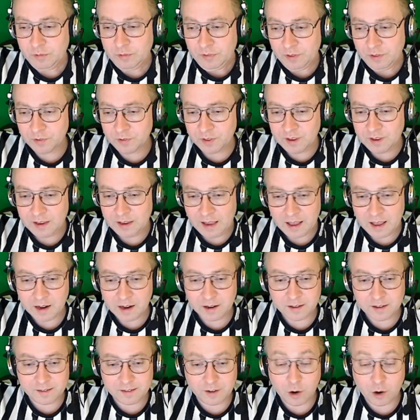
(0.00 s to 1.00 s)
that the head
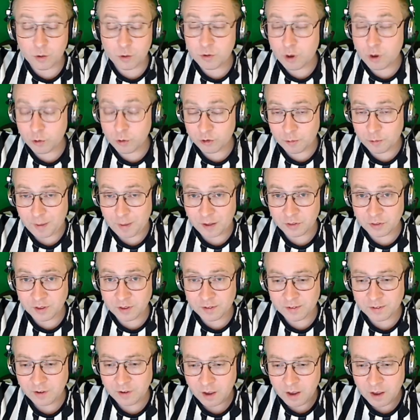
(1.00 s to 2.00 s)
NSO knows about
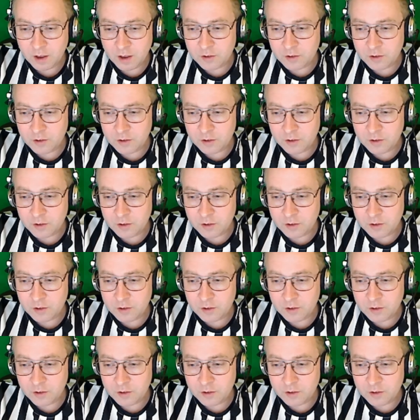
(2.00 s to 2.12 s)
this,